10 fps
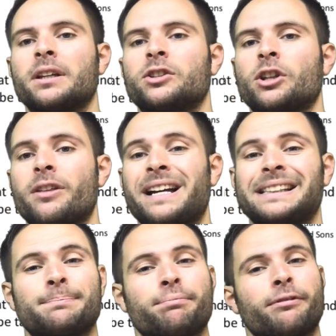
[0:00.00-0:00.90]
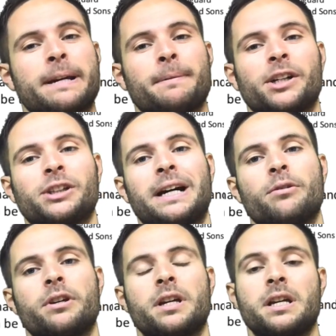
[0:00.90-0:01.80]
So that's pretty much how
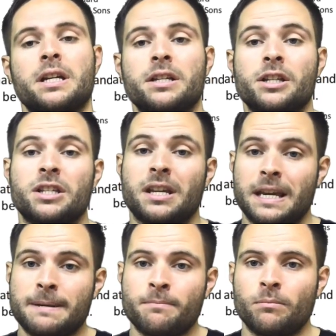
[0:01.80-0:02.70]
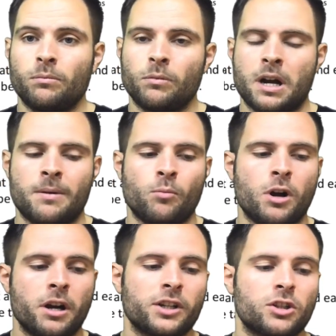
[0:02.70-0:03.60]
the team works.